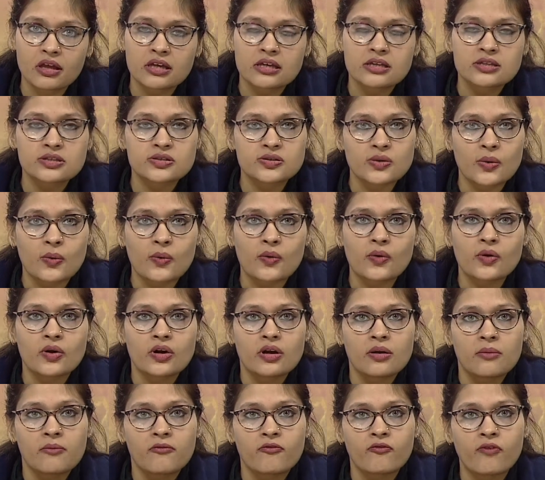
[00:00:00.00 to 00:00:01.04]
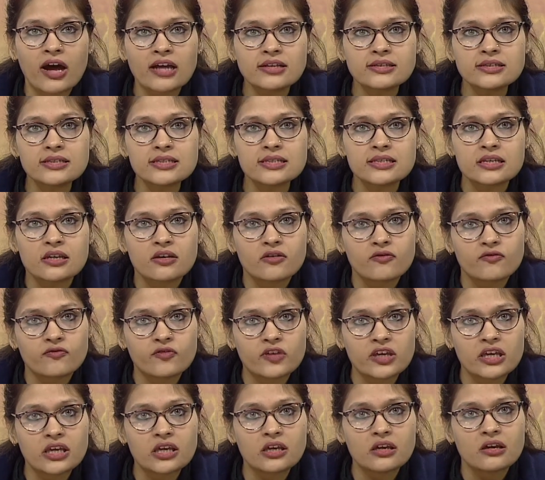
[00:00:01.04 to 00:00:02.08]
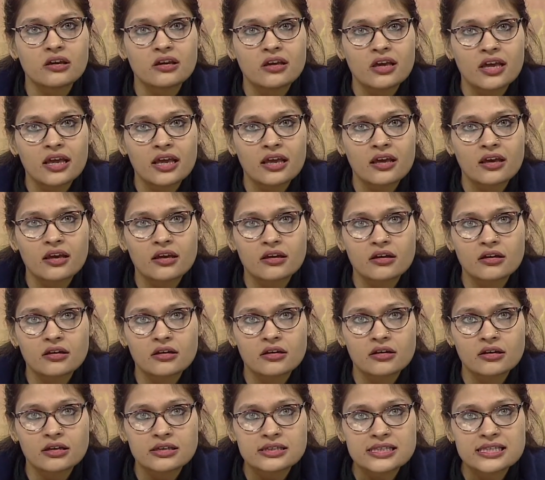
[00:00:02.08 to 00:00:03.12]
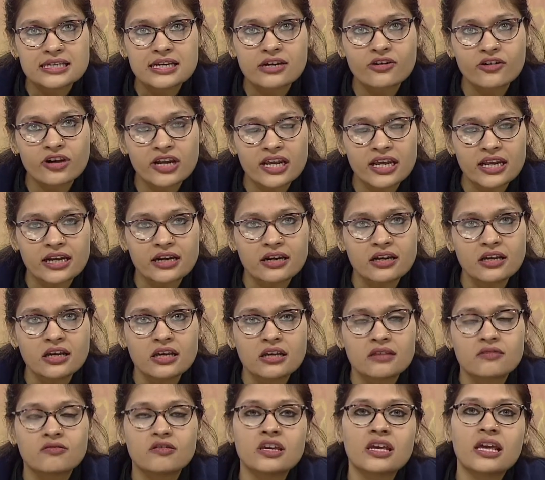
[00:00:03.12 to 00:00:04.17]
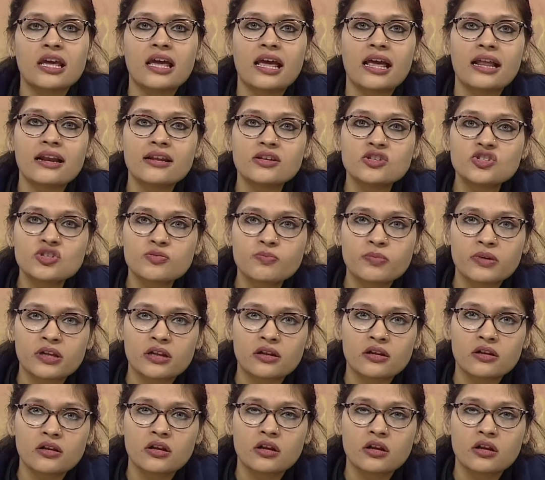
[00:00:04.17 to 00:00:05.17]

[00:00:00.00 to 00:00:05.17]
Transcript: So, once we screen the eligible